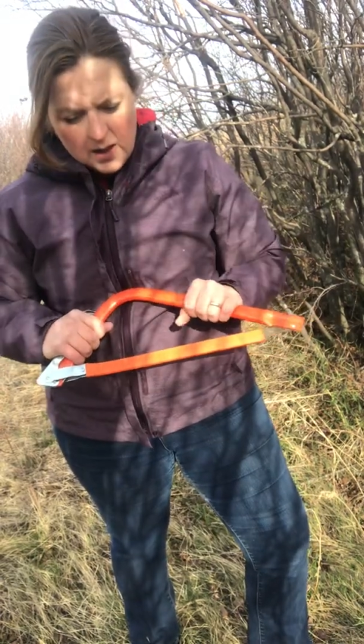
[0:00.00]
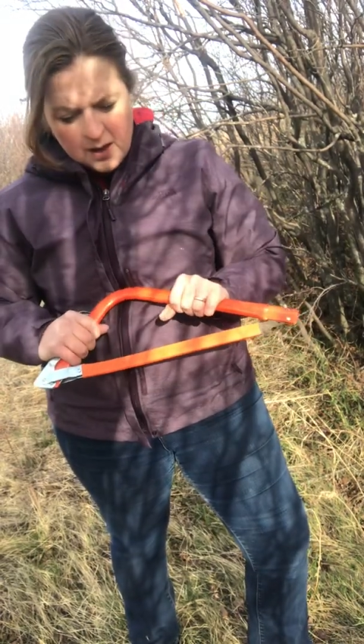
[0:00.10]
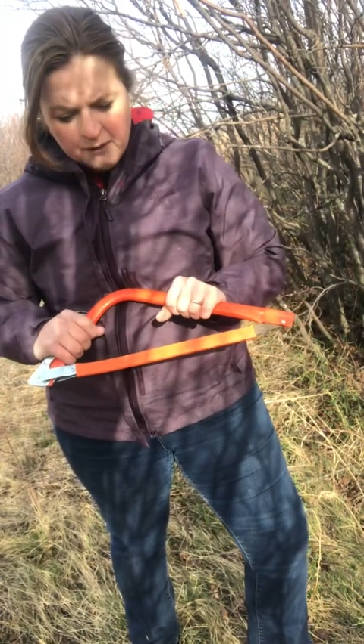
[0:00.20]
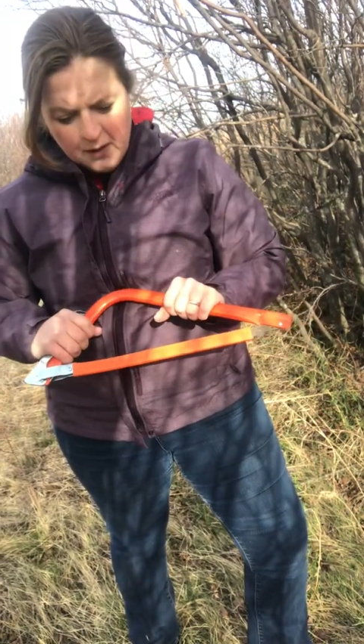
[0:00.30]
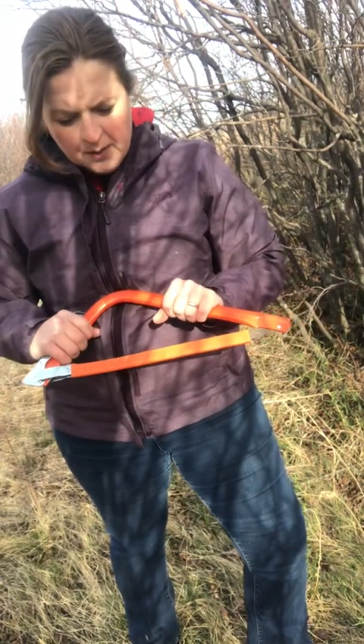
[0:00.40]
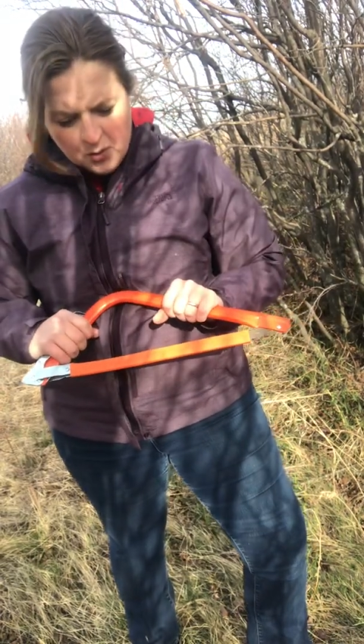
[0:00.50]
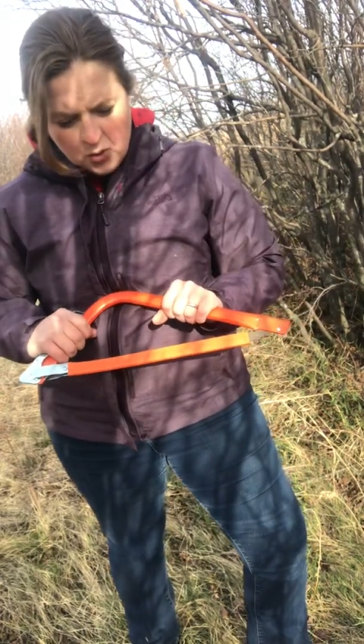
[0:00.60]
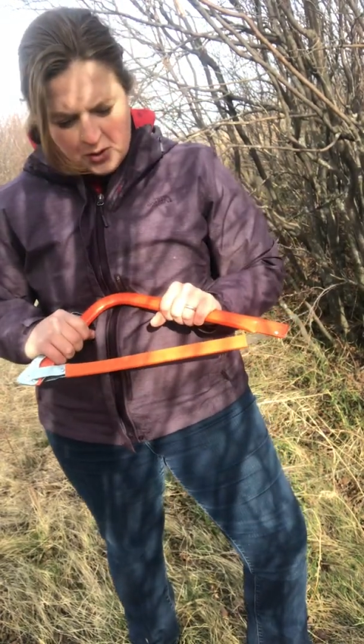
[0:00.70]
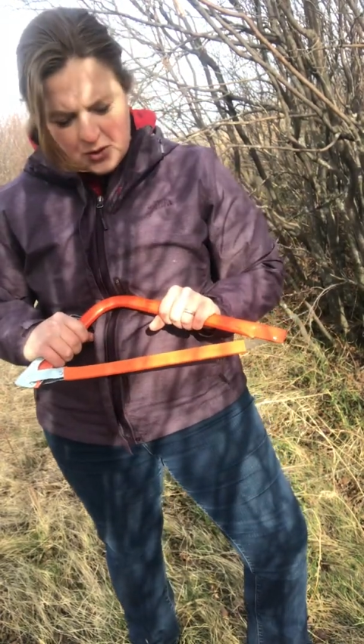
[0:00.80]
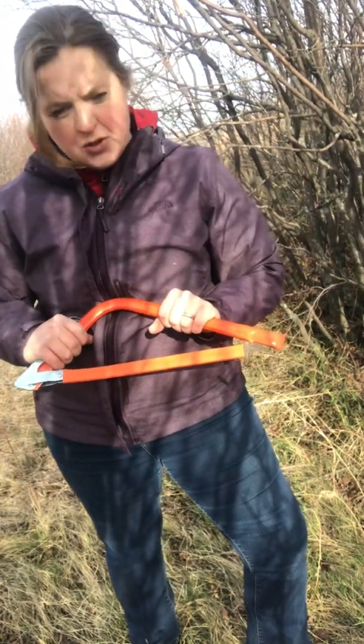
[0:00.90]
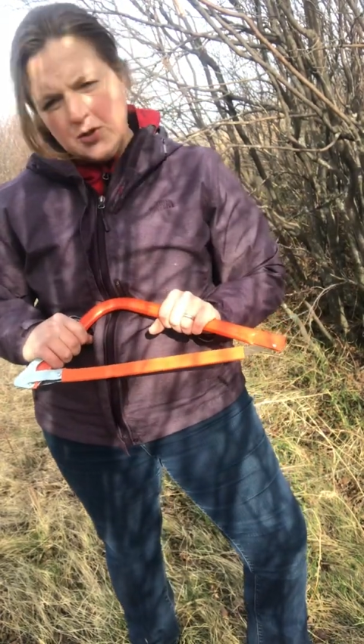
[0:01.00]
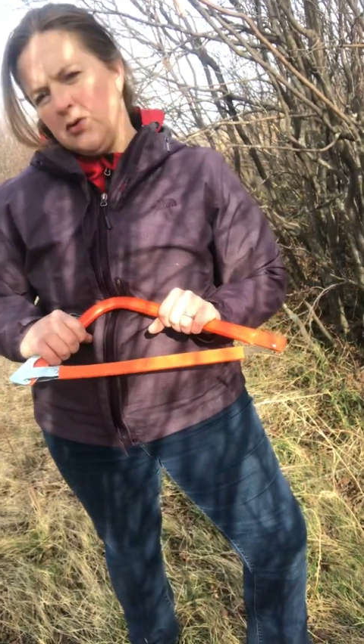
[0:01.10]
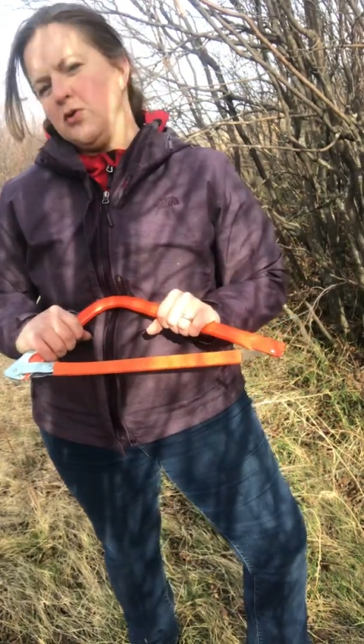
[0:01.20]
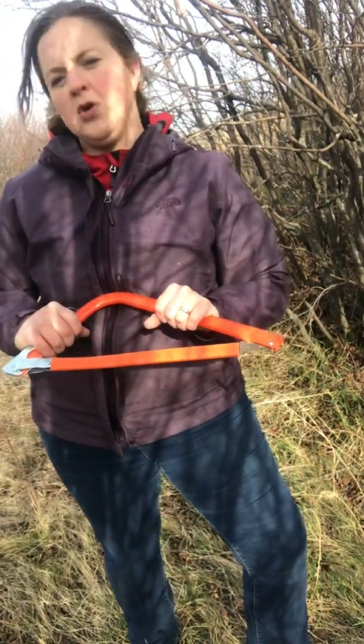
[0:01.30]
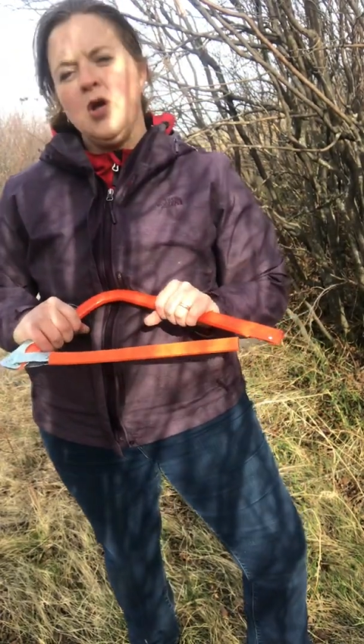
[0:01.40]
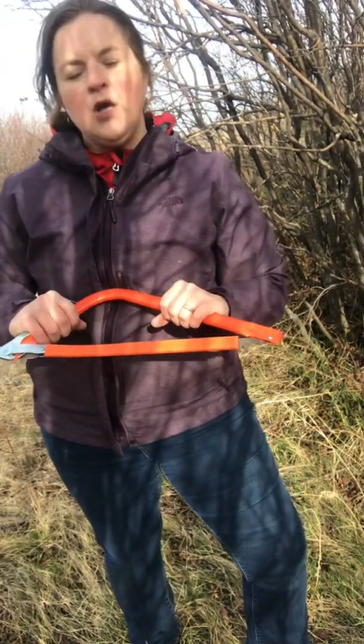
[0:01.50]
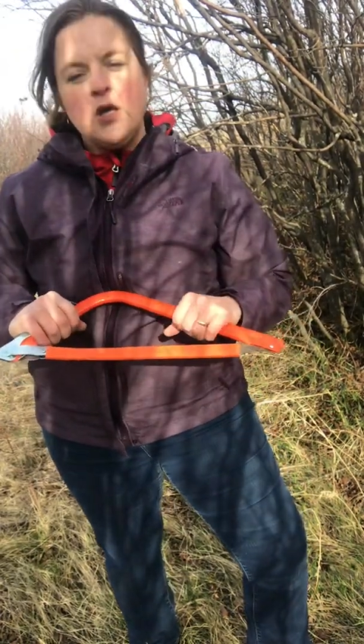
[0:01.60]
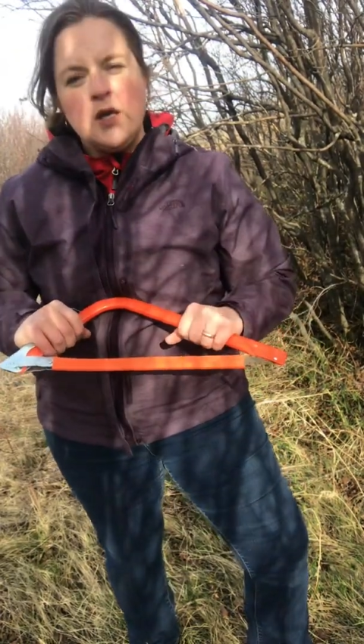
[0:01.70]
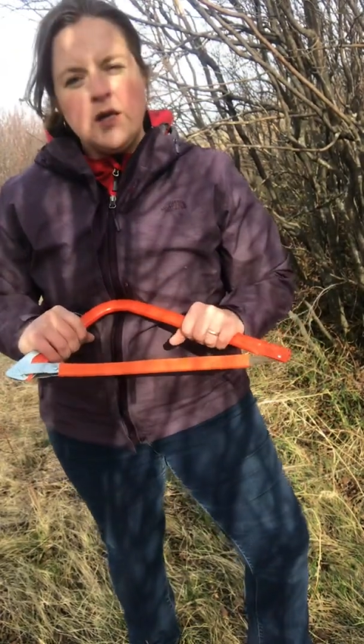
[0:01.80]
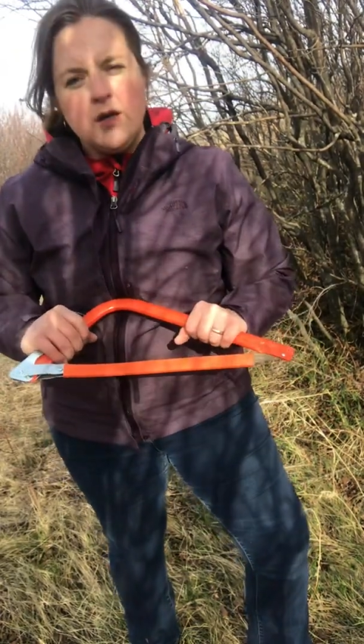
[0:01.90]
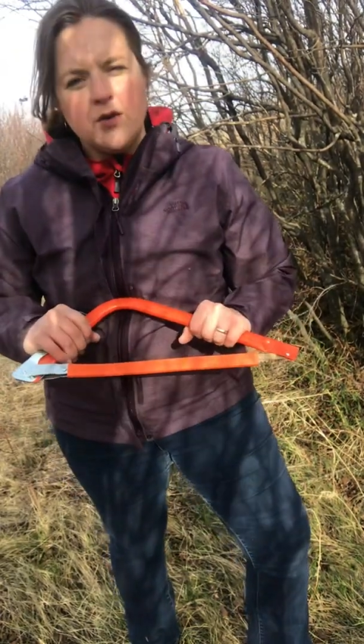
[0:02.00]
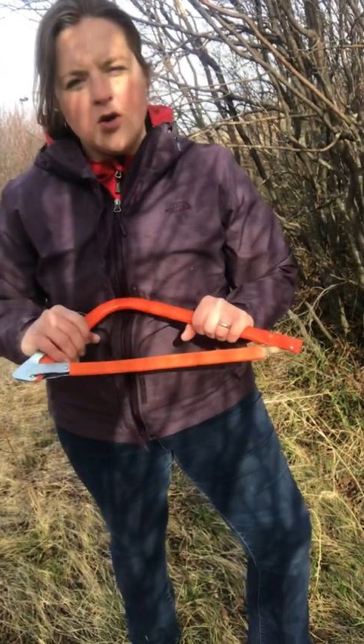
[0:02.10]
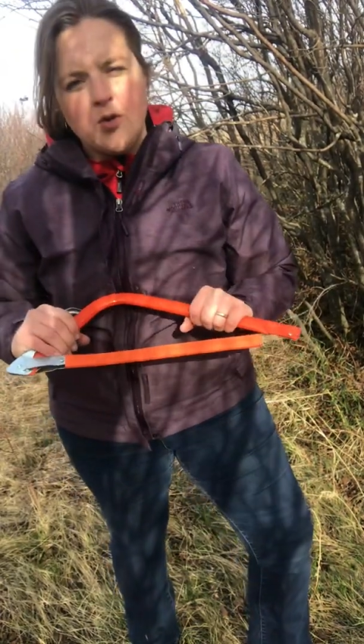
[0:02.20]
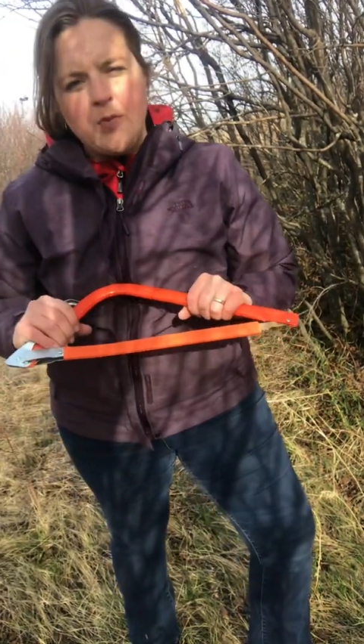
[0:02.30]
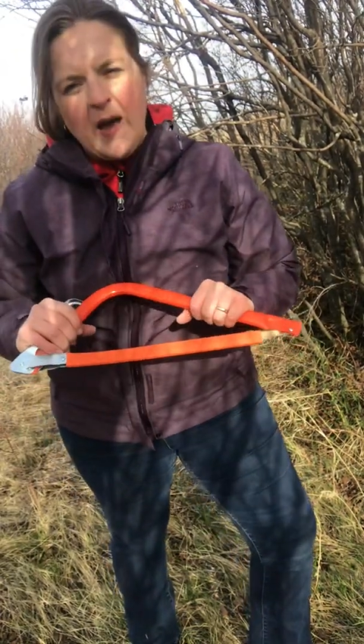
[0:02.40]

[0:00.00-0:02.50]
If I'm going to either